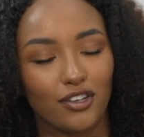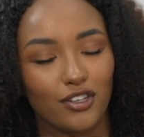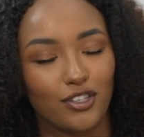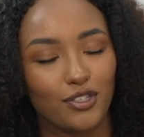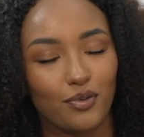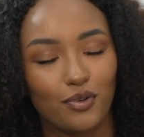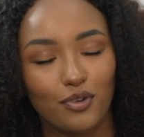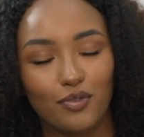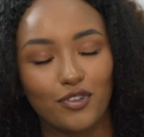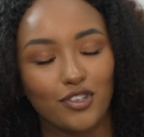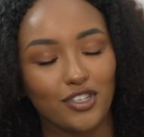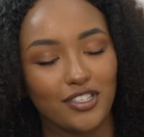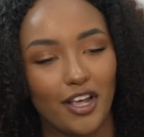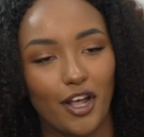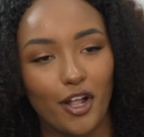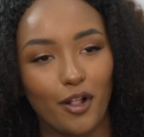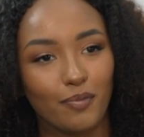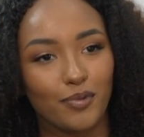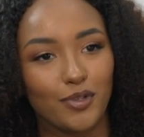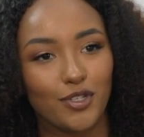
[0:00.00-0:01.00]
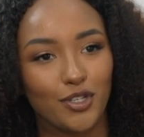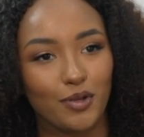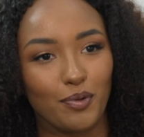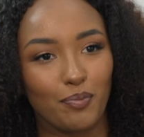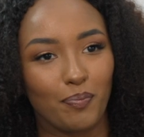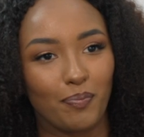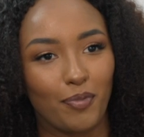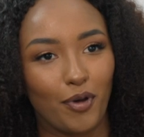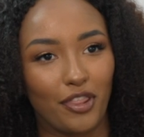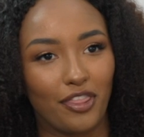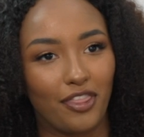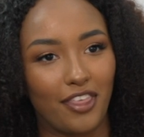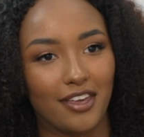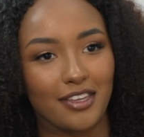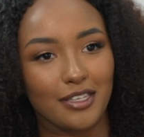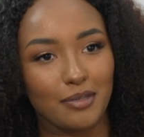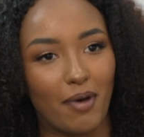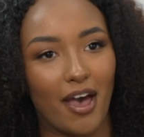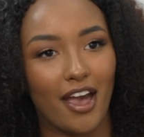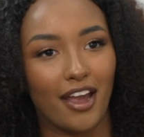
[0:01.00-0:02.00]
sort of just helps to put
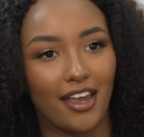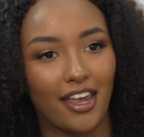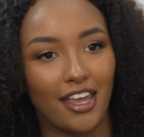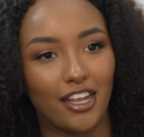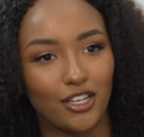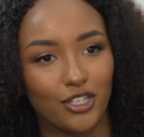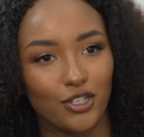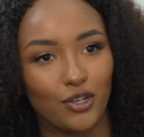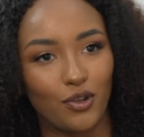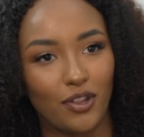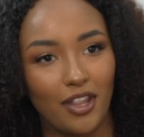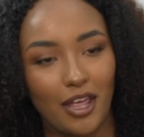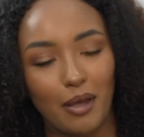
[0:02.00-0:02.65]
things back into